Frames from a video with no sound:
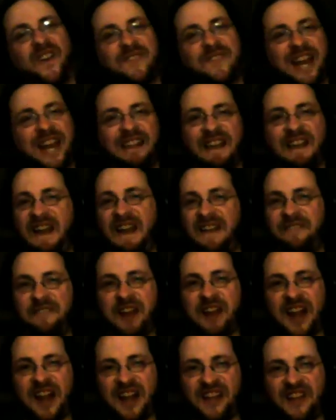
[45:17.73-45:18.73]
my God,
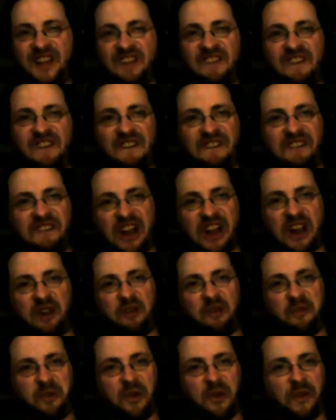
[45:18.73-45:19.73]
my younger
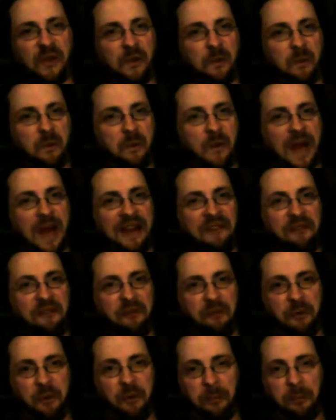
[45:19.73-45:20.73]
self was a wasteful